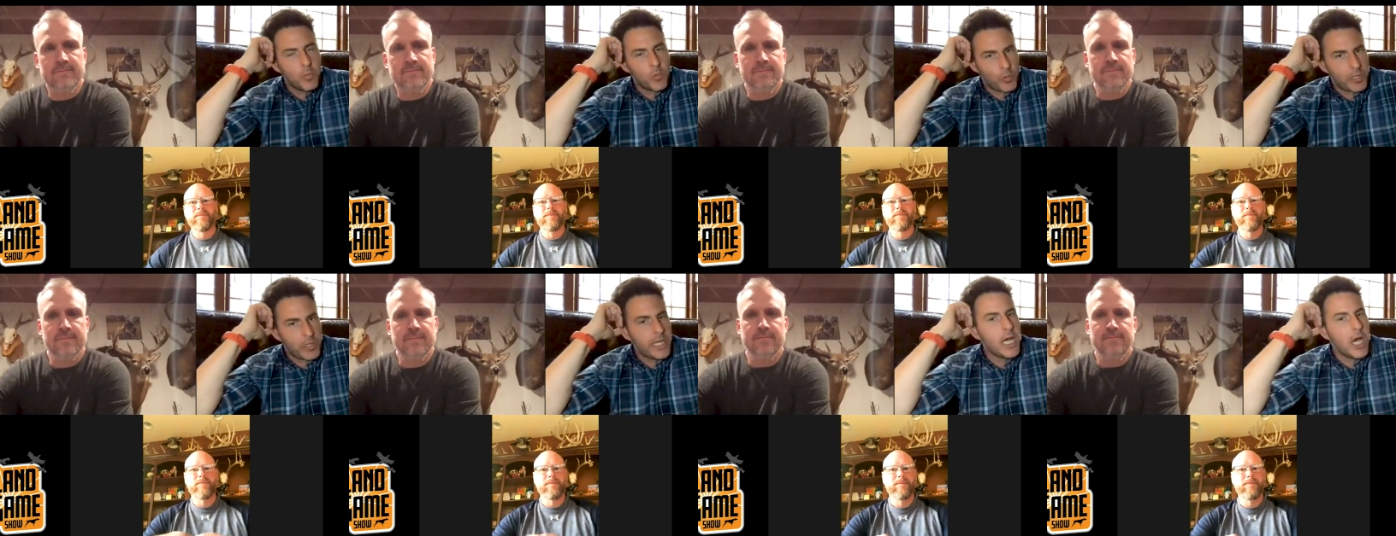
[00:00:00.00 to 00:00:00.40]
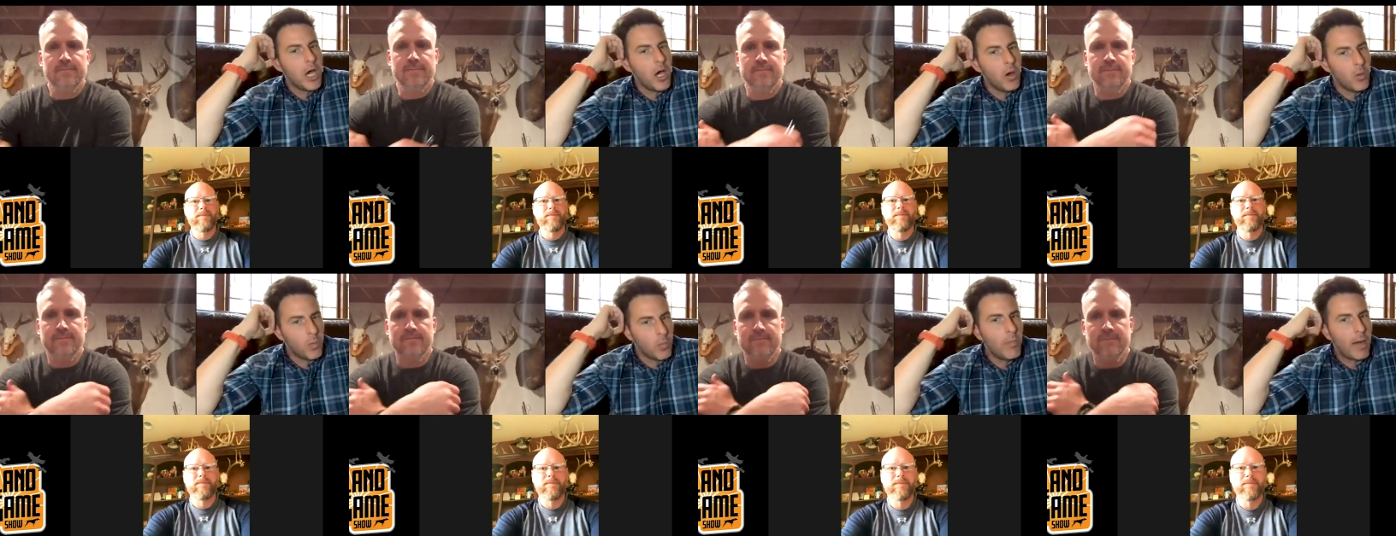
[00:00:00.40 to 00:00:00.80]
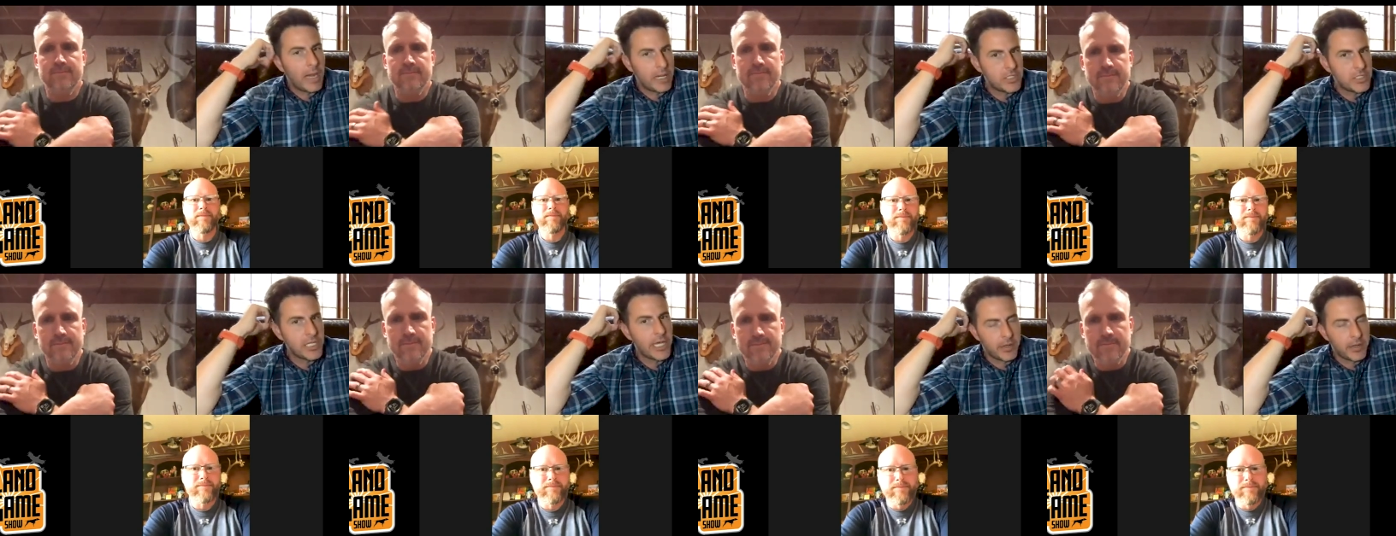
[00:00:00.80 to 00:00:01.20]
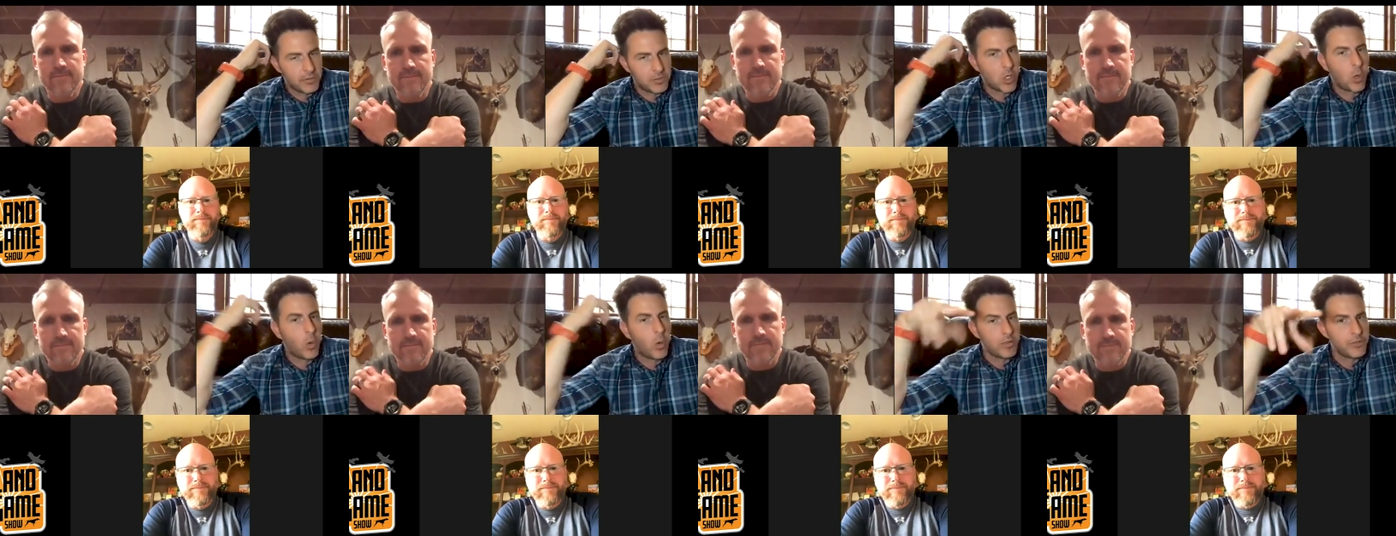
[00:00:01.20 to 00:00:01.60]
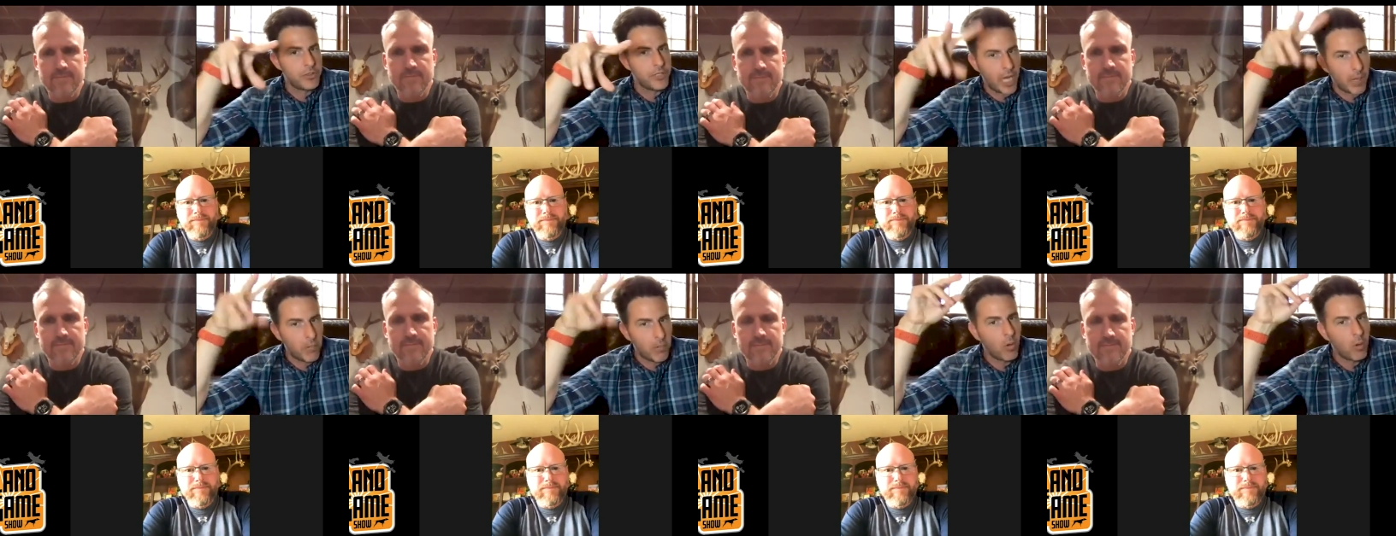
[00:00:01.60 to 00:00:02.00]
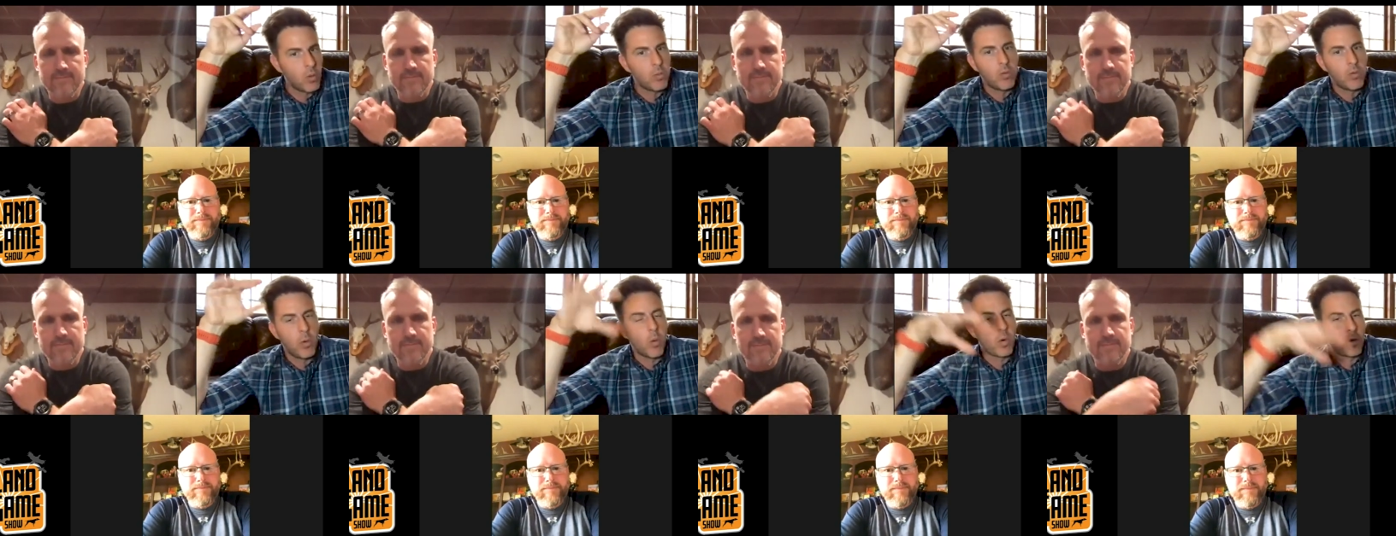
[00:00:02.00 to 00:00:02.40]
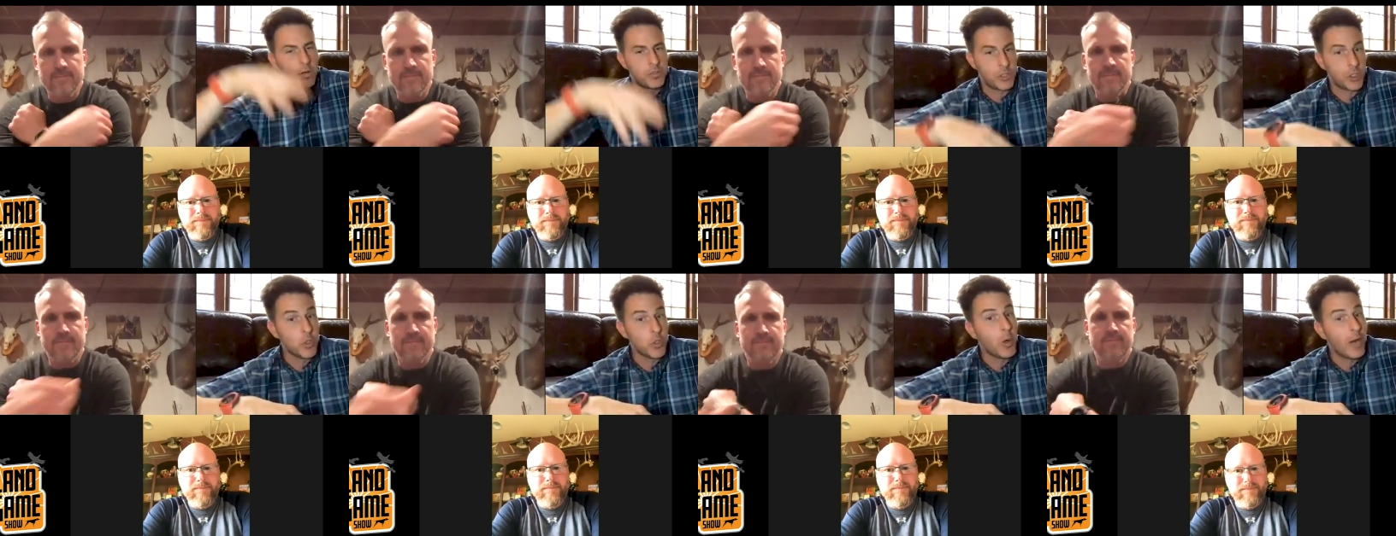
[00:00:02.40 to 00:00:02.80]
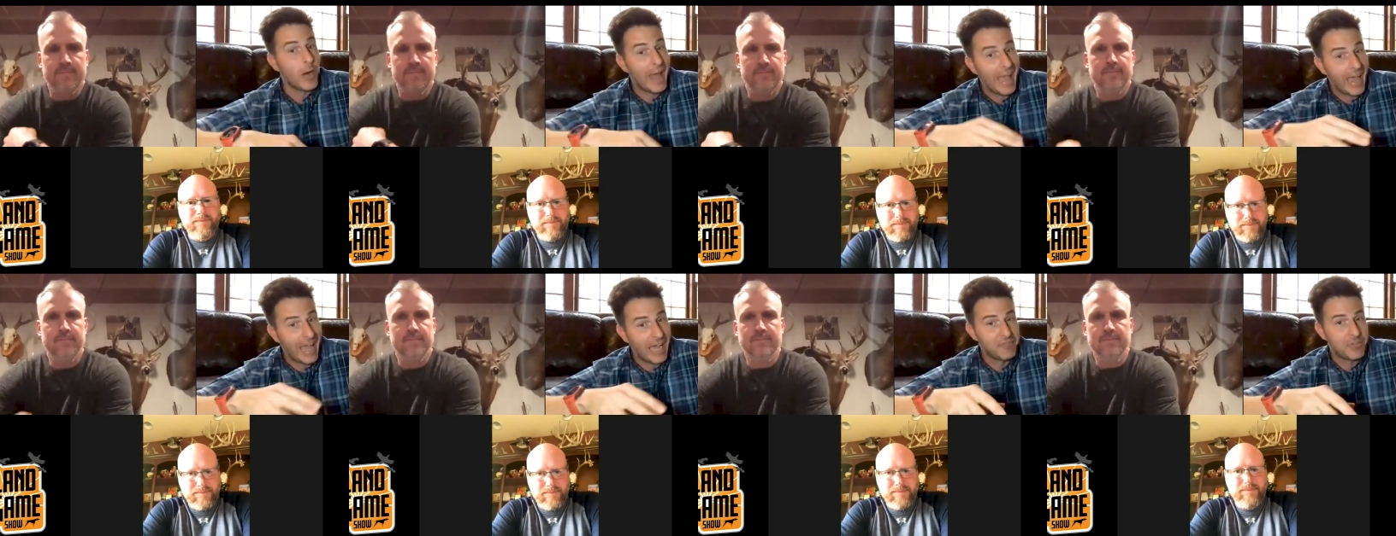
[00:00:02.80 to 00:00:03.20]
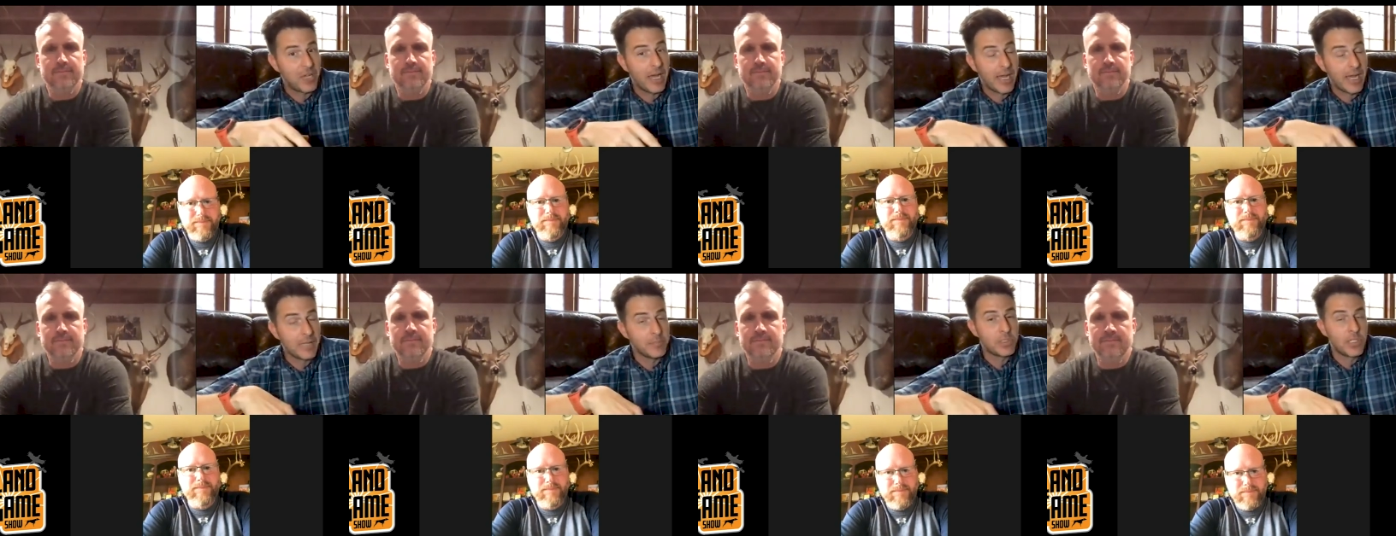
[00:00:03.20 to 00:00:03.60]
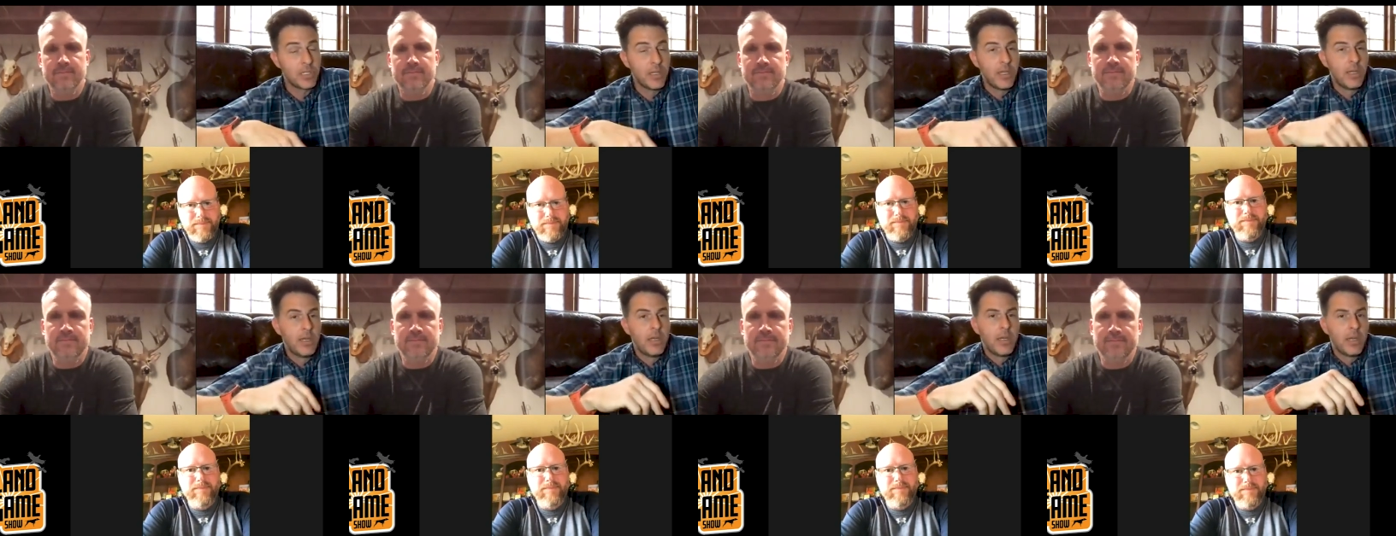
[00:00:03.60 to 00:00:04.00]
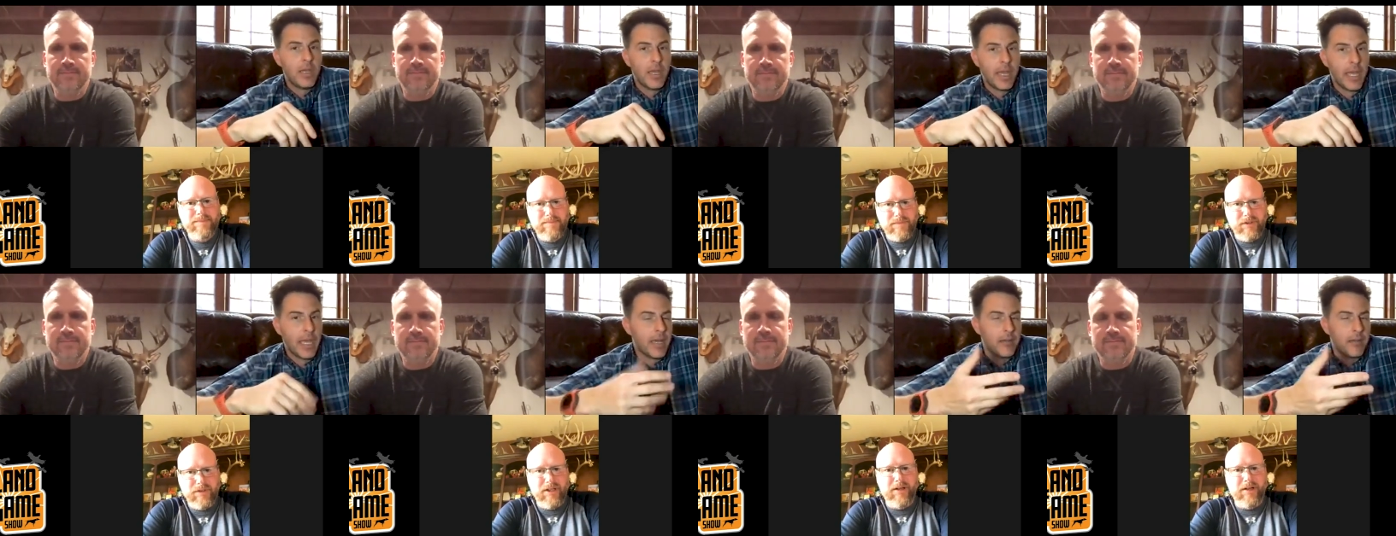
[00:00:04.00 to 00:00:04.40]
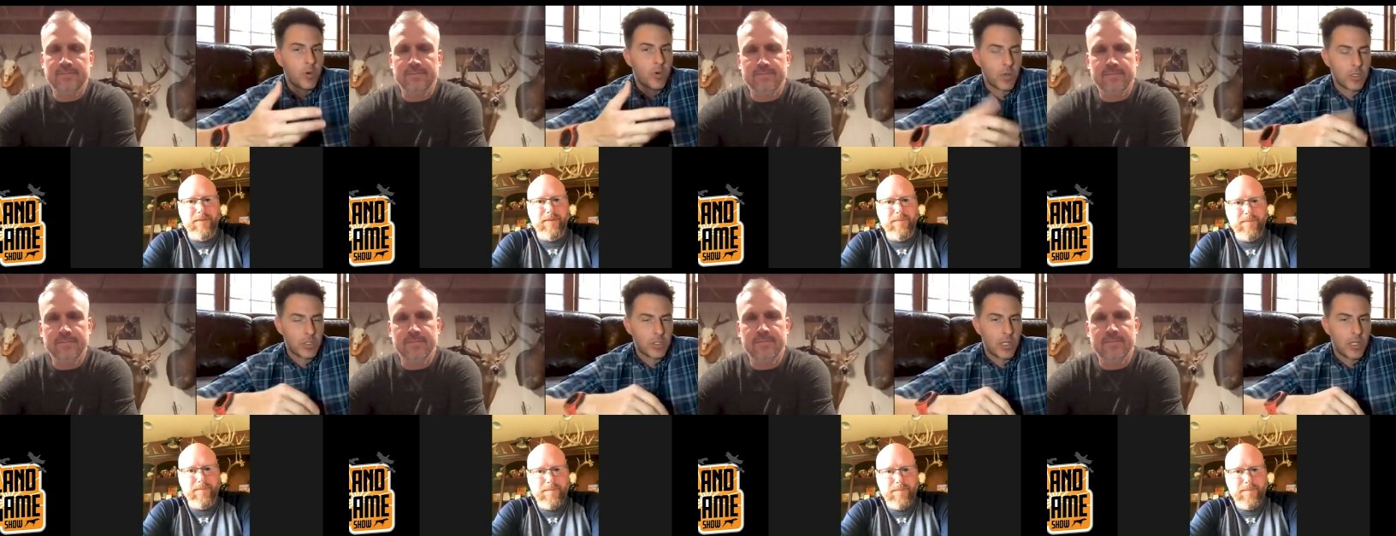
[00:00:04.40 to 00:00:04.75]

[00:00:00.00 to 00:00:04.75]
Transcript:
Speaker 1: Rio, my setter is going double or two and a half times, and yeah. of course